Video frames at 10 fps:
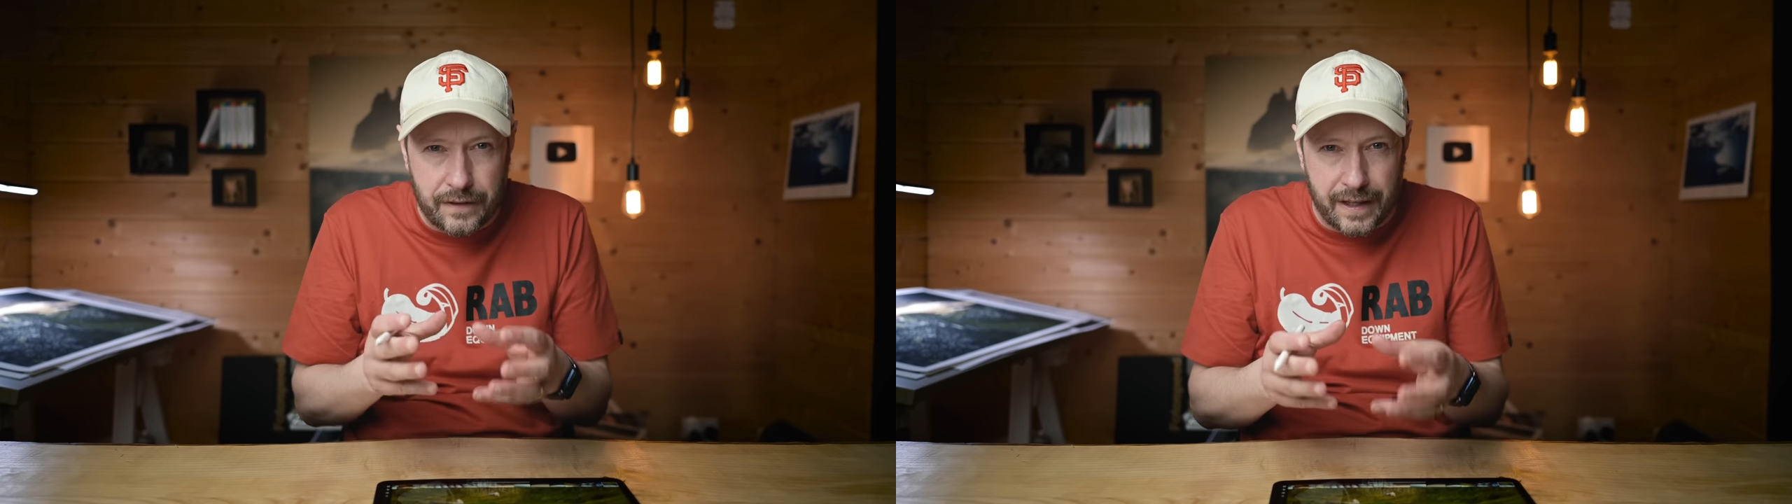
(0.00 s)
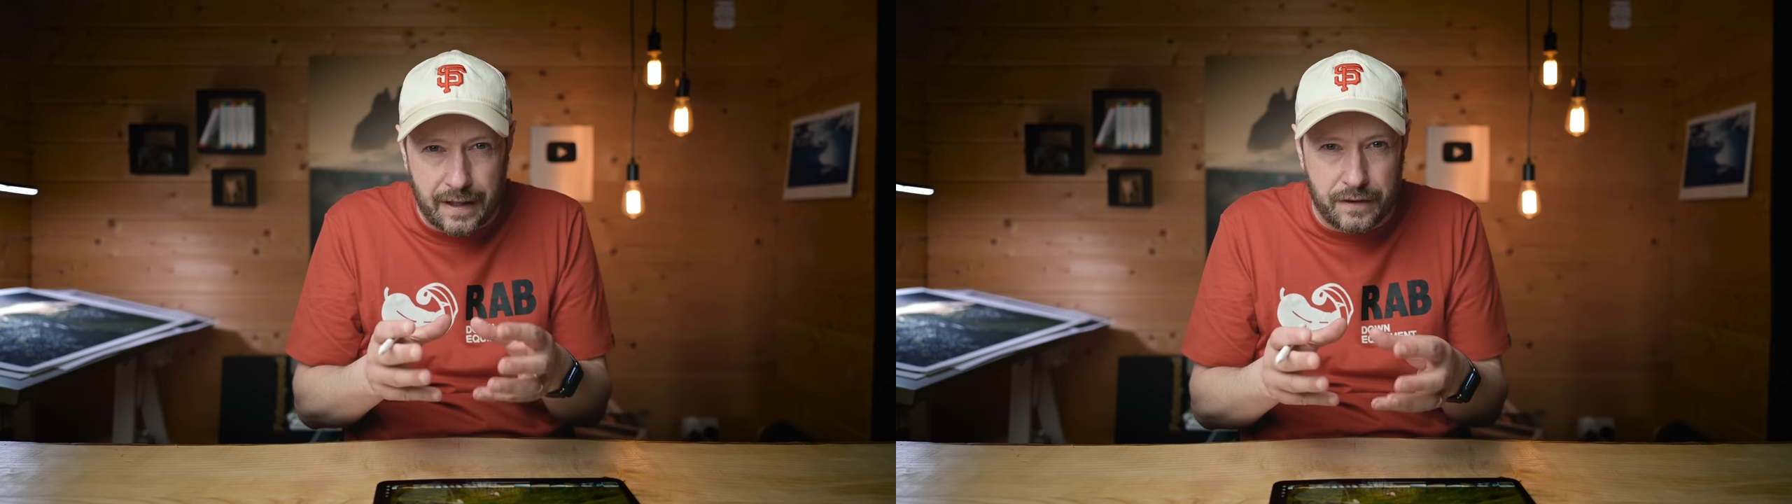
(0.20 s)

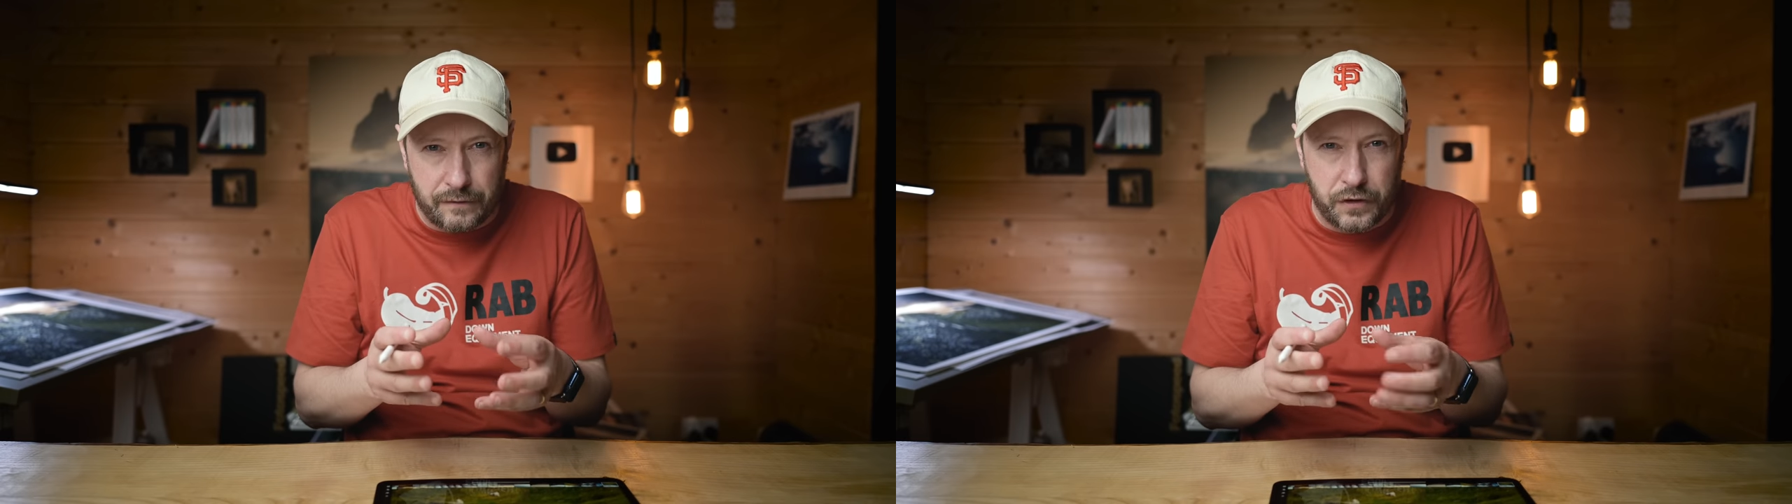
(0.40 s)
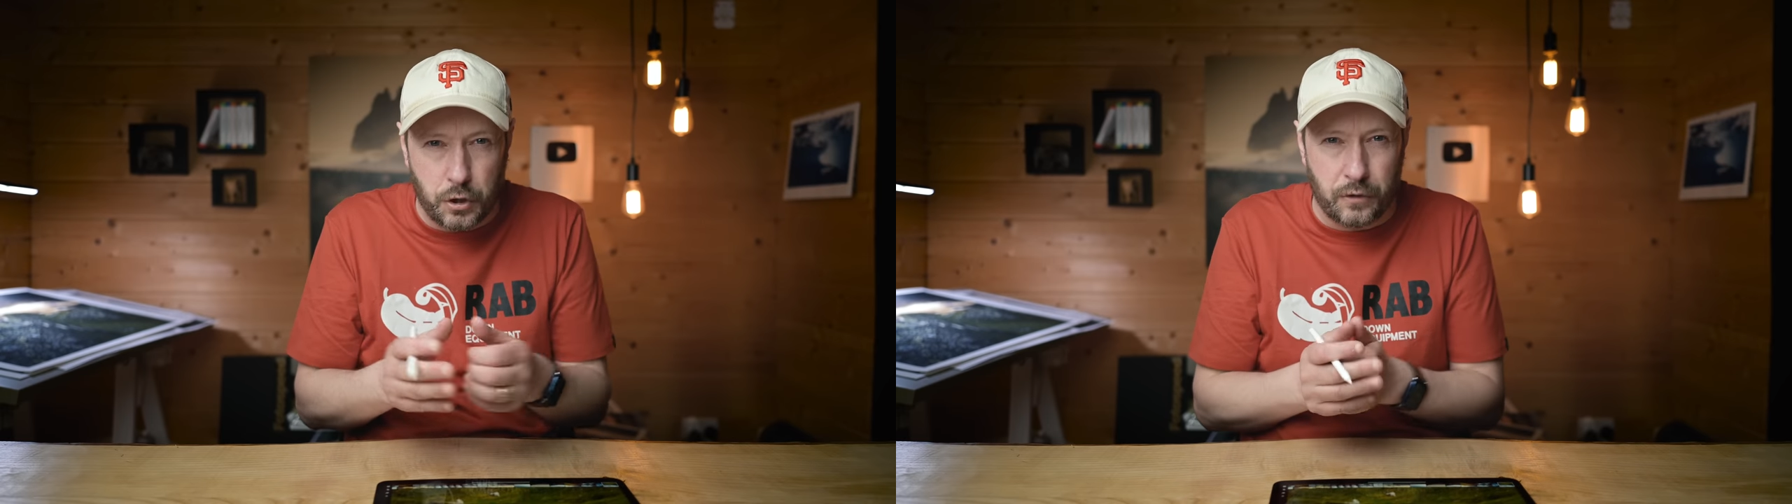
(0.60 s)
the
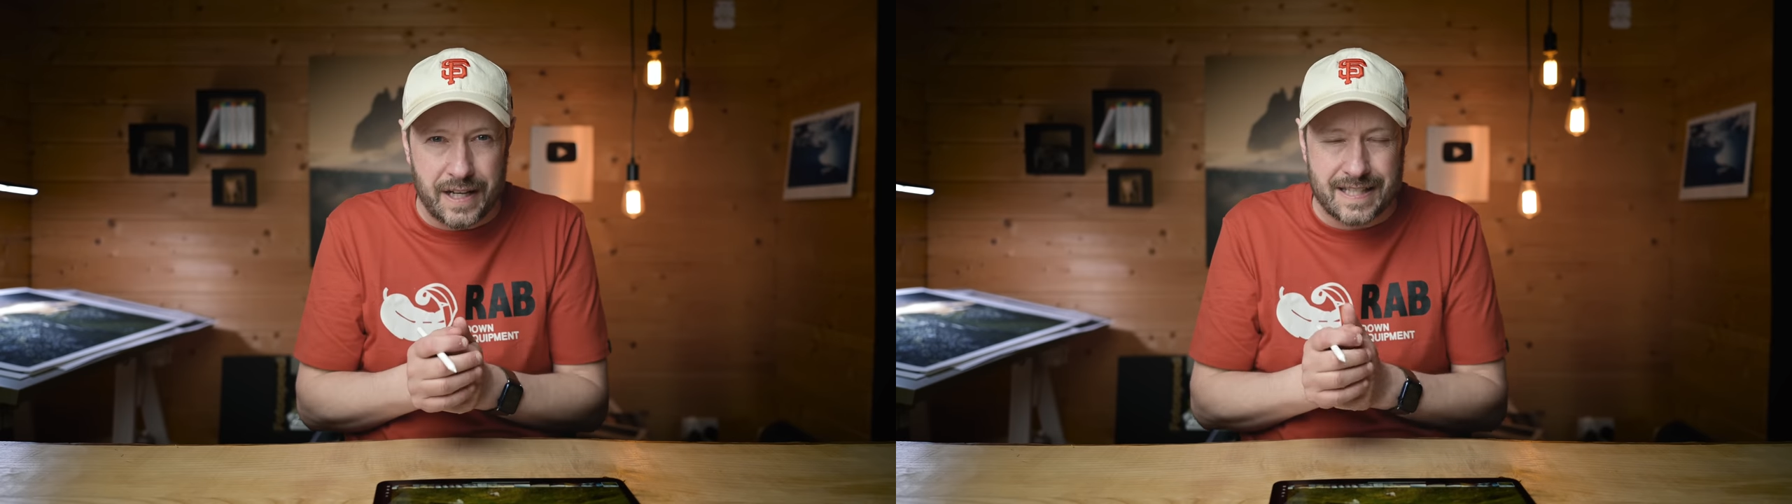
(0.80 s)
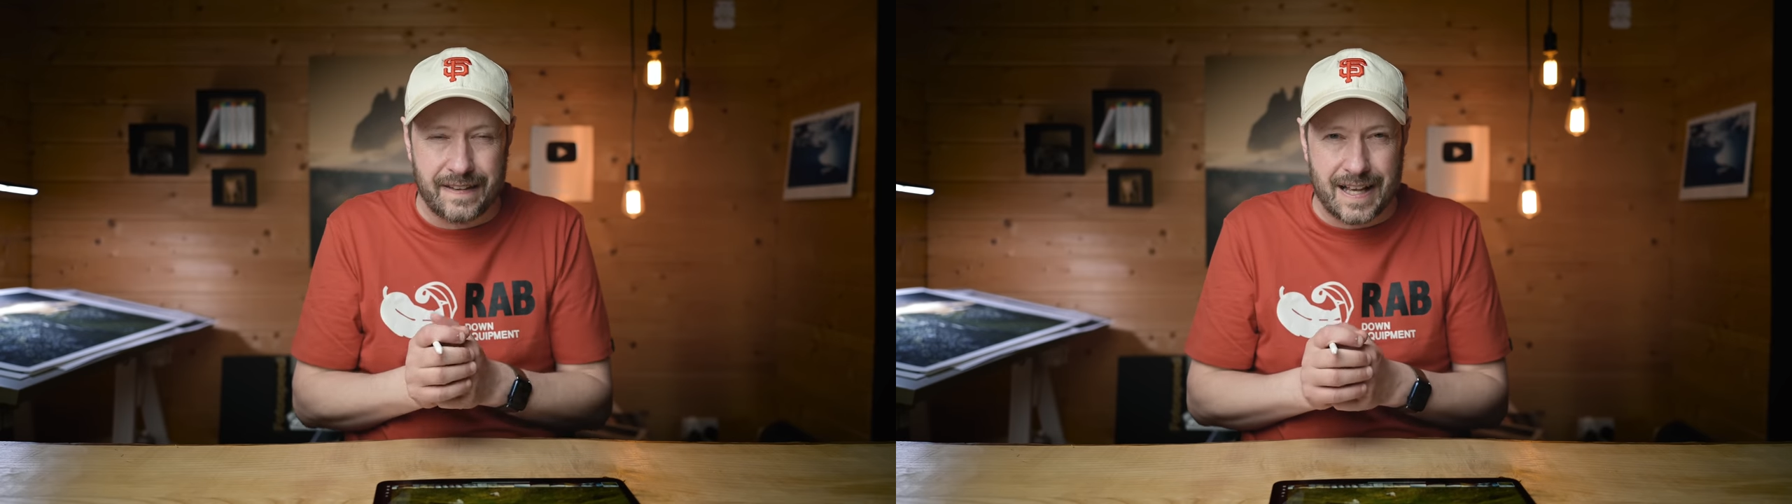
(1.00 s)
viewer
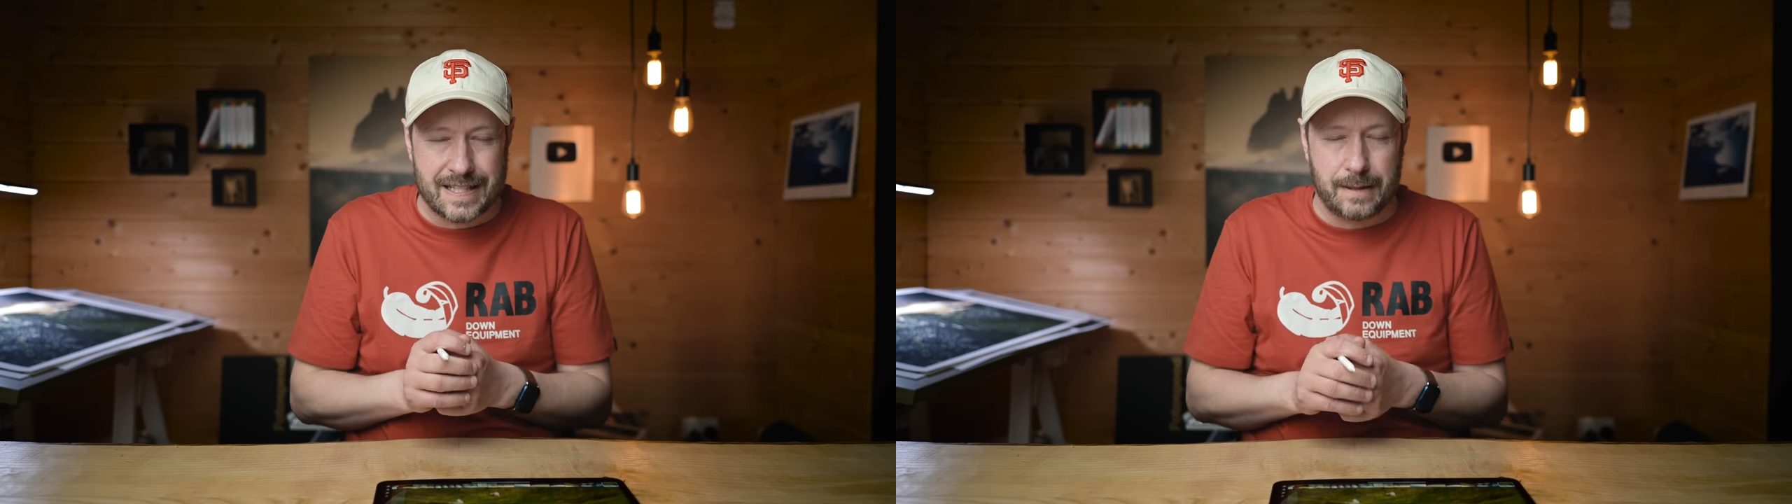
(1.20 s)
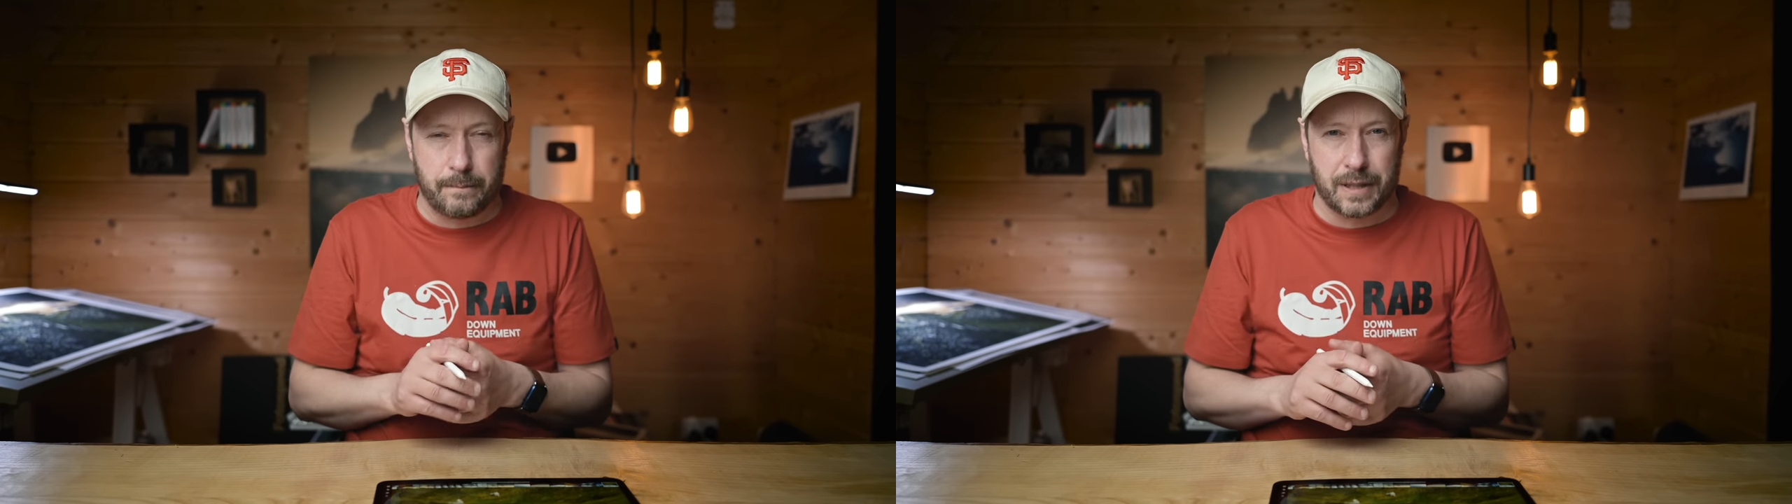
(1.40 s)
into that
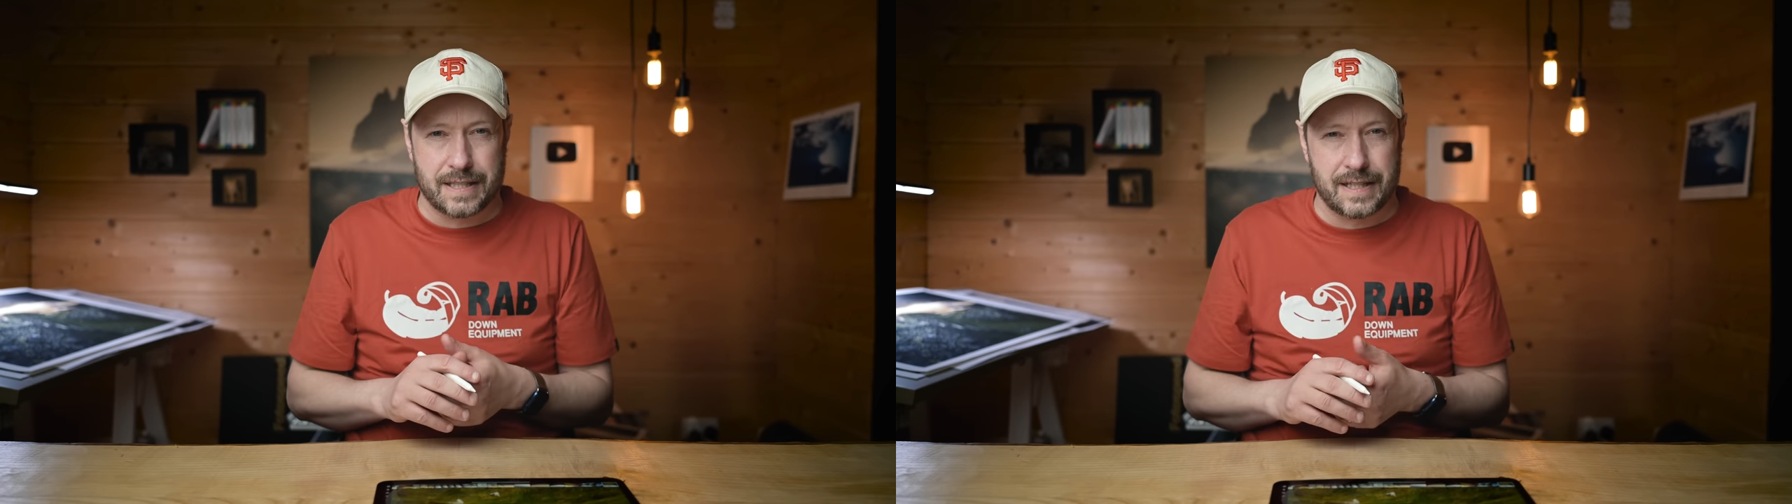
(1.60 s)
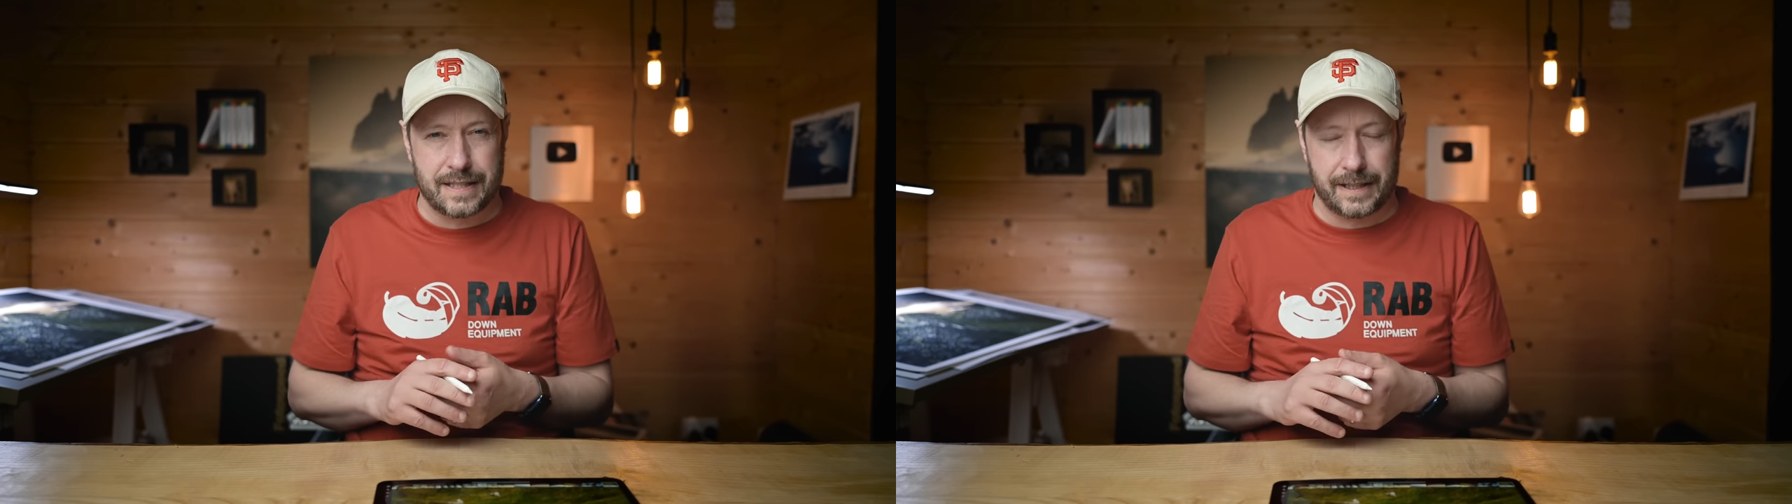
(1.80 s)

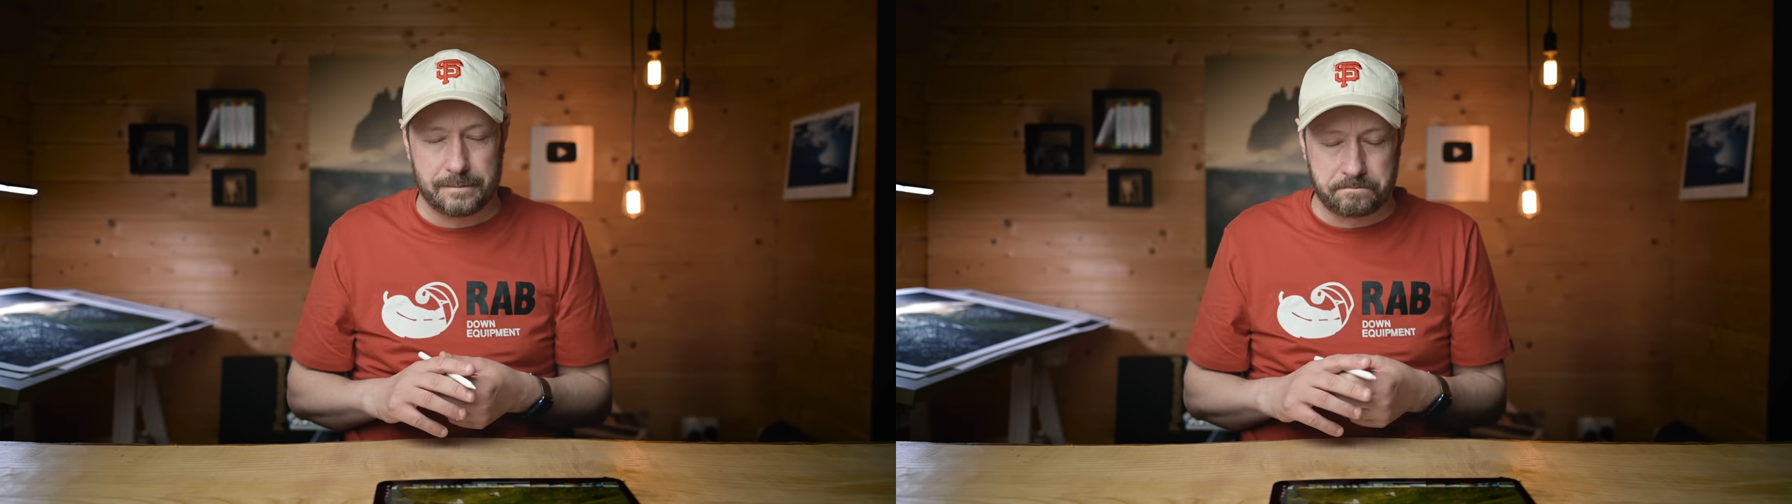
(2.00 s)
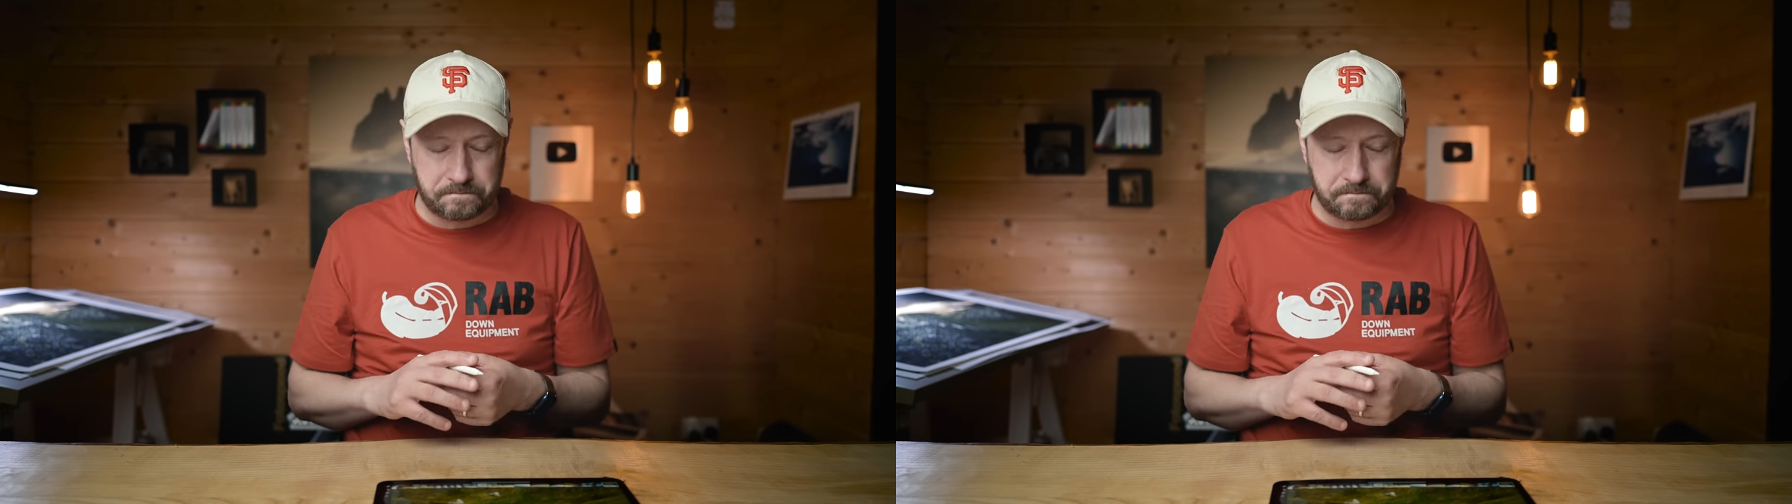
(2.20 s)
simplicity.